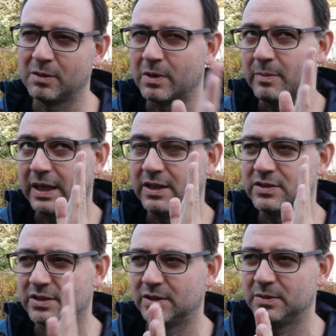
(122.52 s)
don't want to make
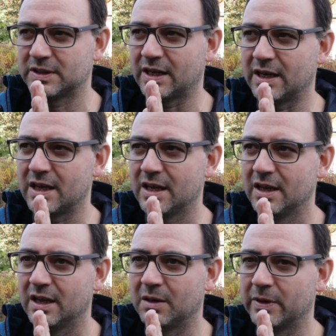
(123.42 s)
it too tight,
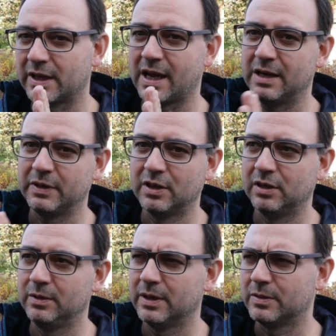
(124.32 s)
I want to kind of
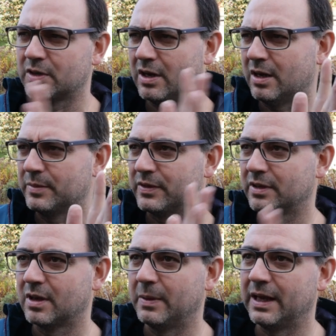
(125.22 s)
include those arms that
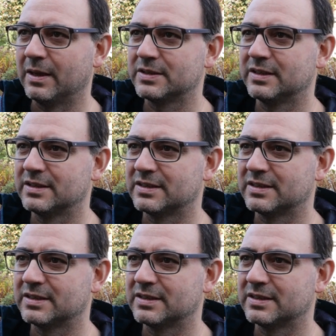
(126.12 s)
are going out to the